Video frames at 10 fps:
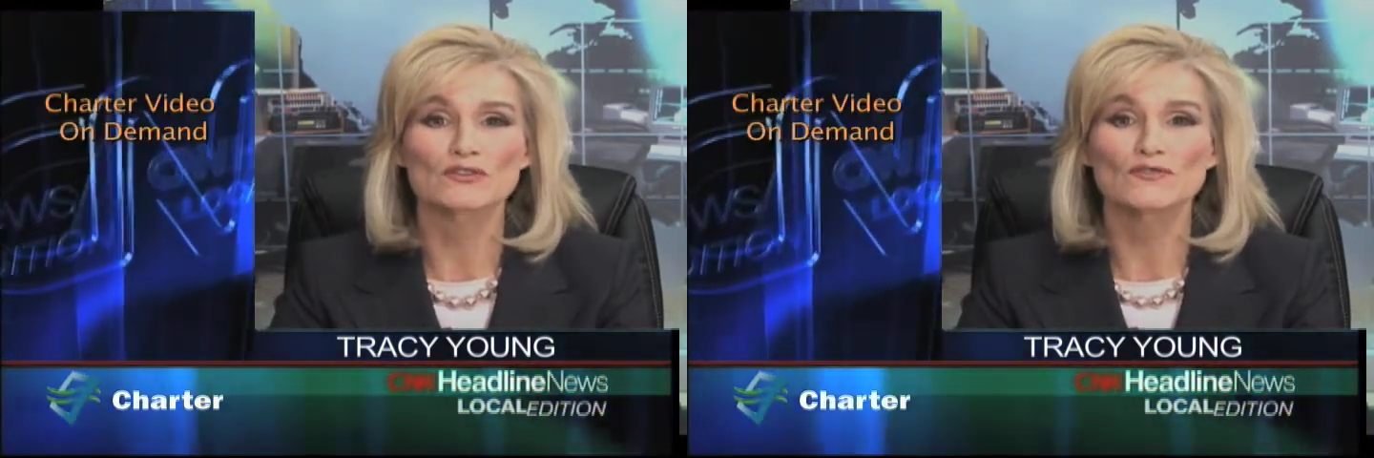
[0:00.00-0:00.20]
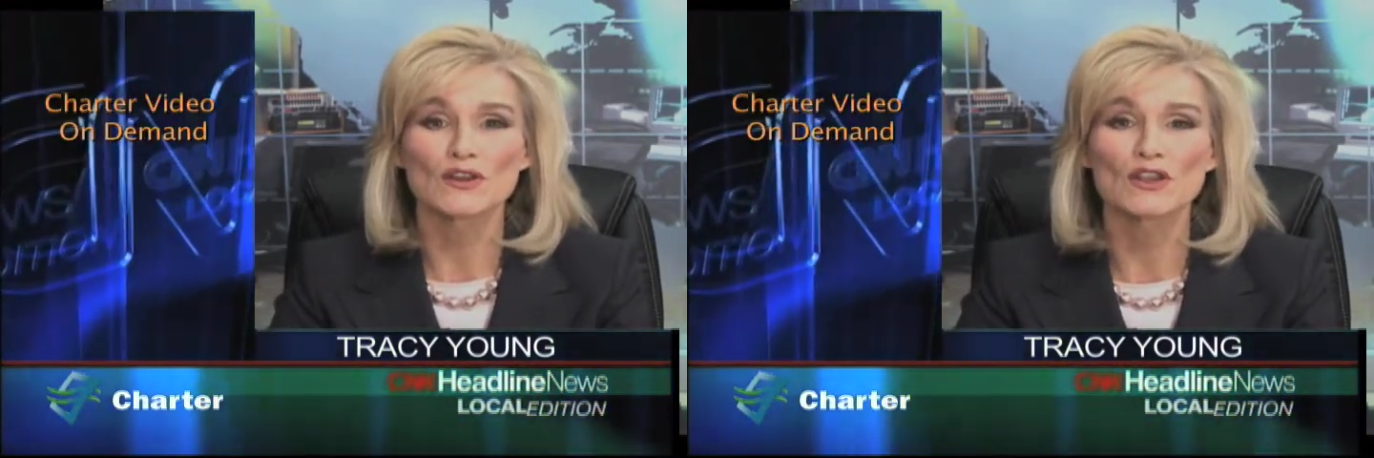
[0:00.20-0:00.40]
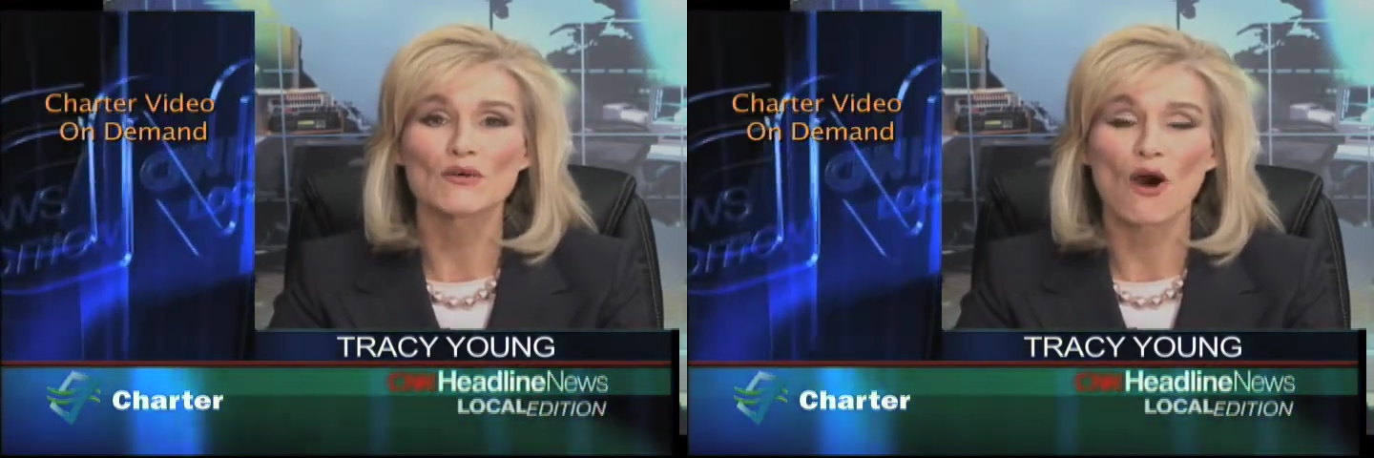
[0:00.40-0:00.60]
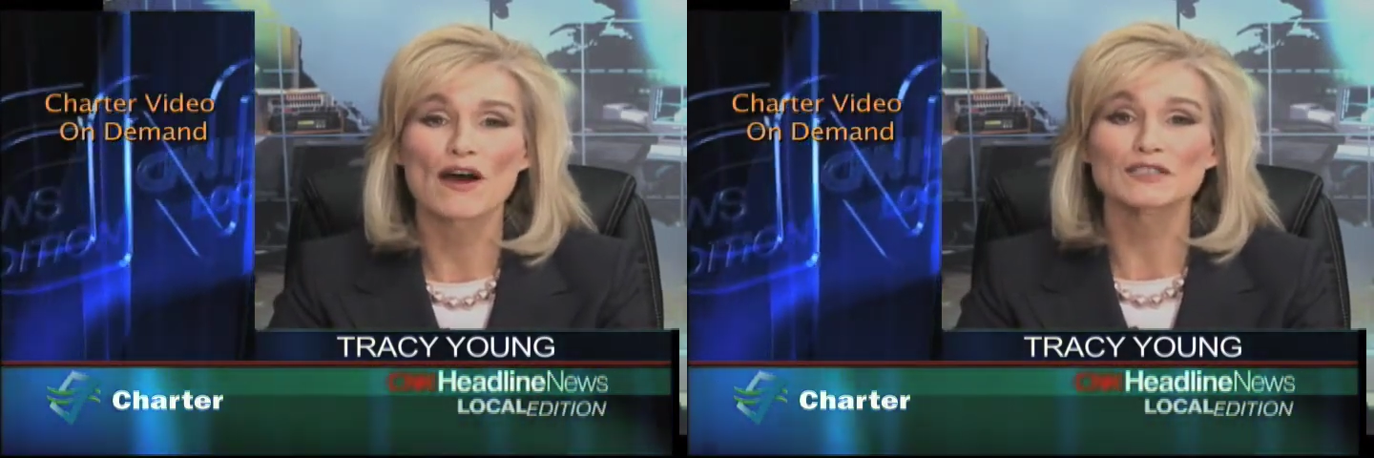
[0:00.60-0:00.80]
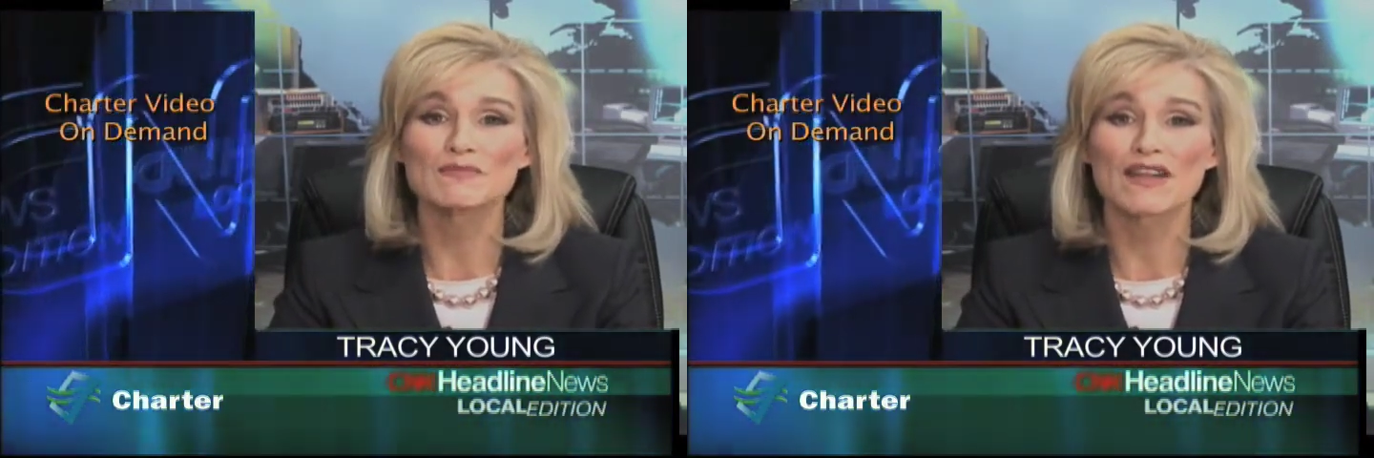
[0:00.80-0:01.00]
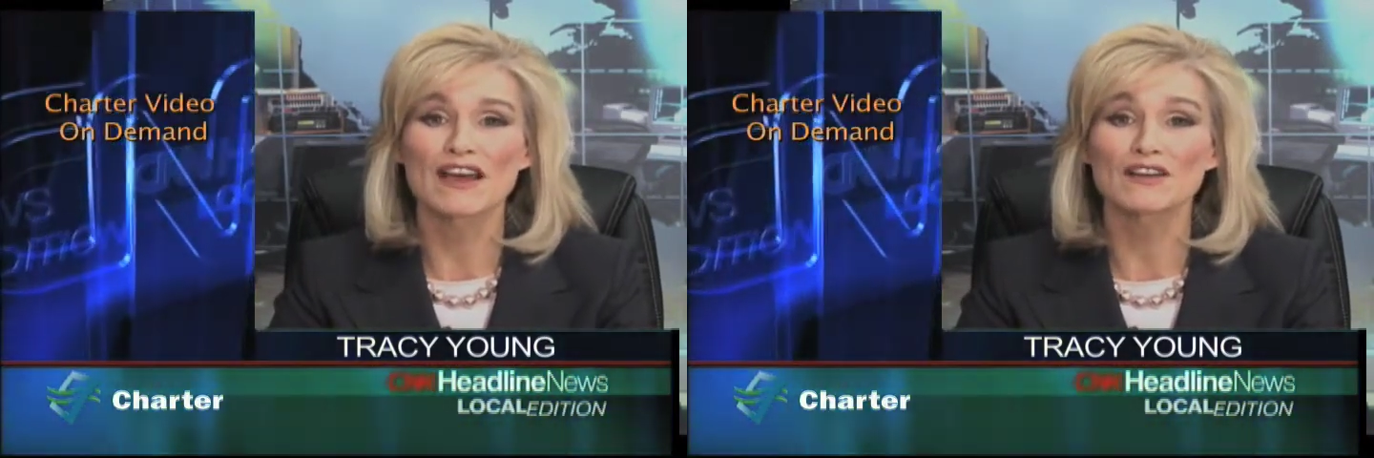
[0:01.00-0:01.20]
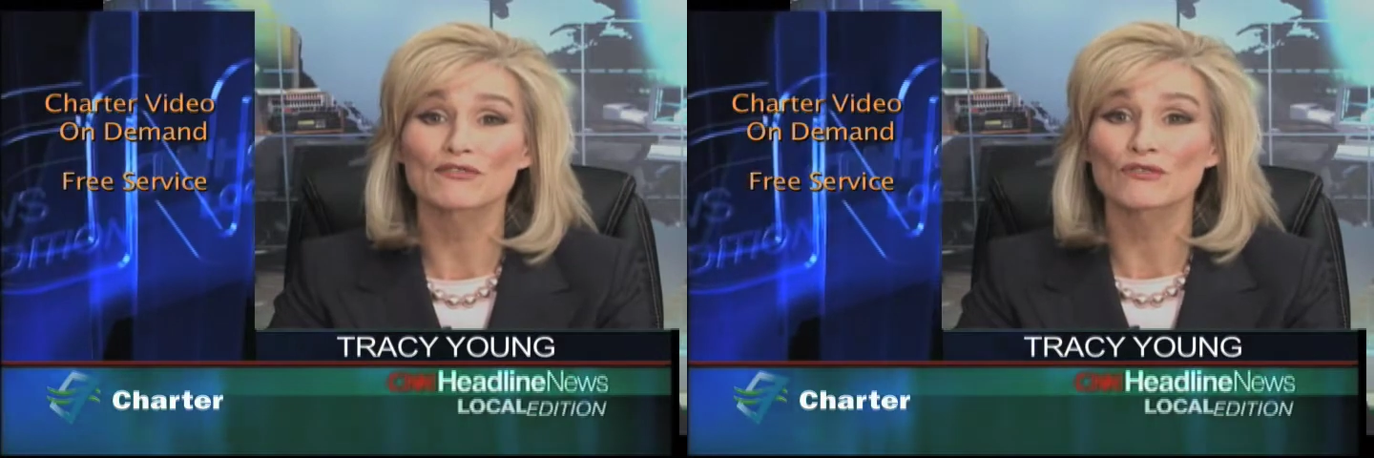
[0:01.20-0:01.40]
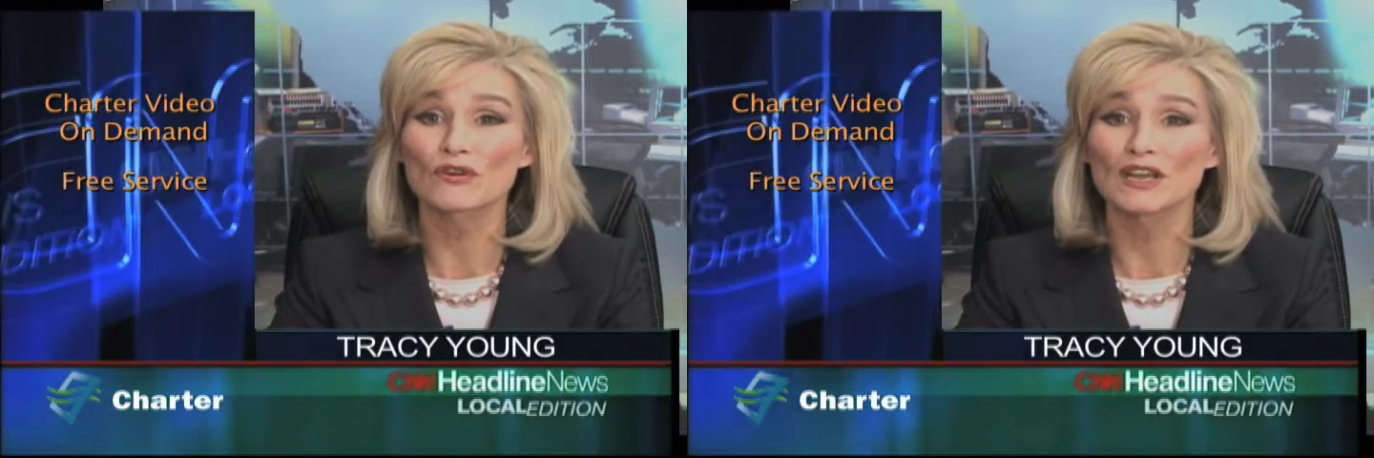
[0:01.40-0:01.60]
video on demand,
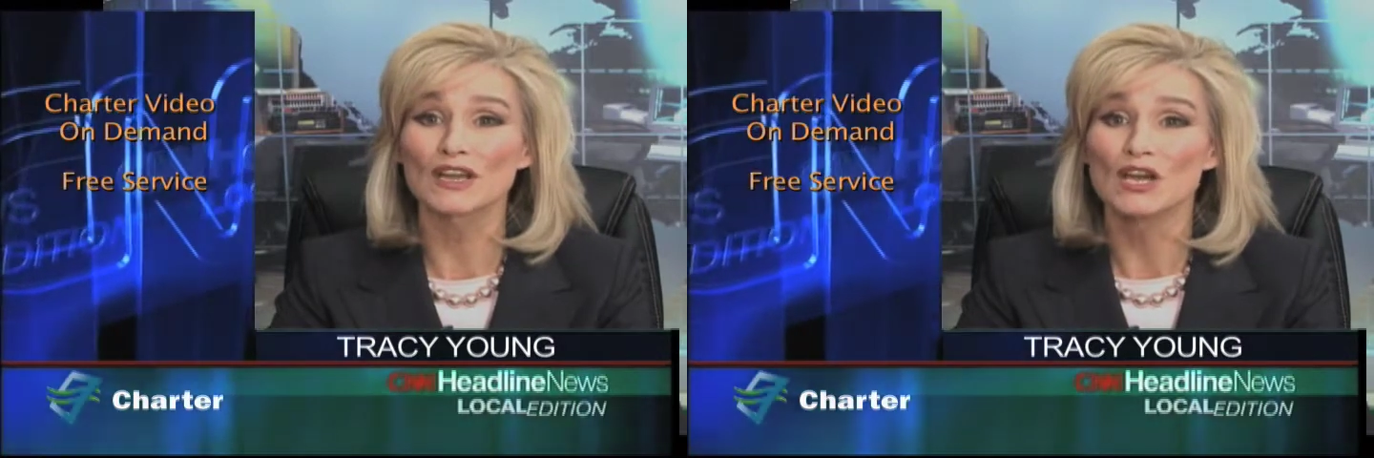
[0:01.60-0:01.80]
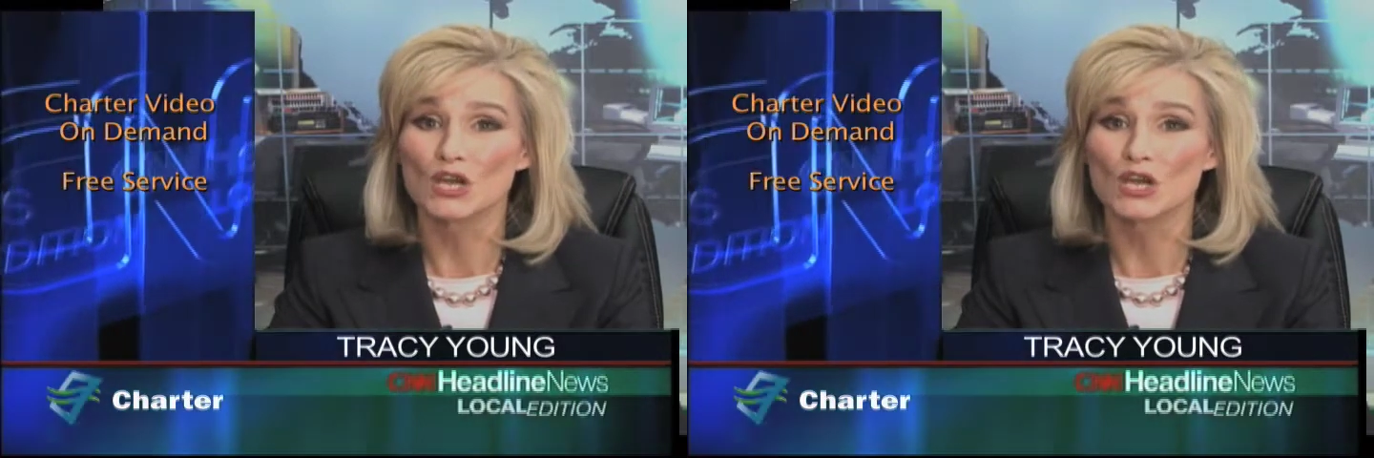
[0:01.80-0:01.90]
free,